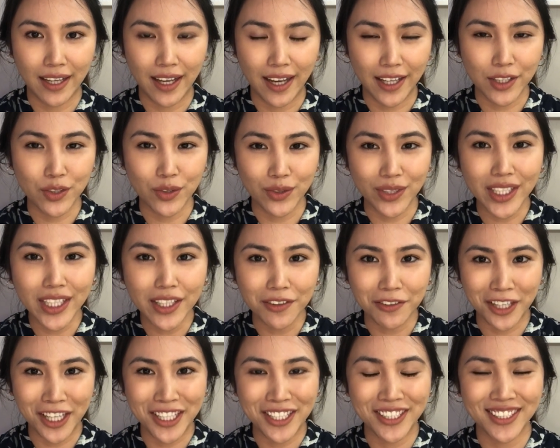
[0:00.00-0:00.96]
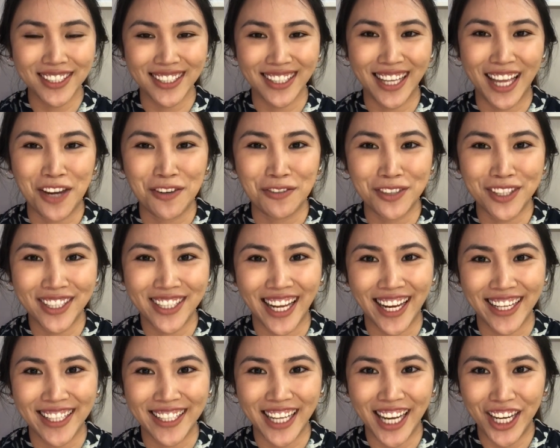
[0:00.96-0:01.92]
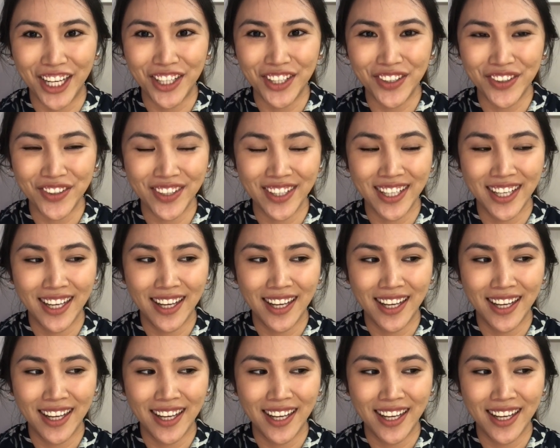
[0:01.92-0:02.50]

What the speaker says: I do eat rice every day now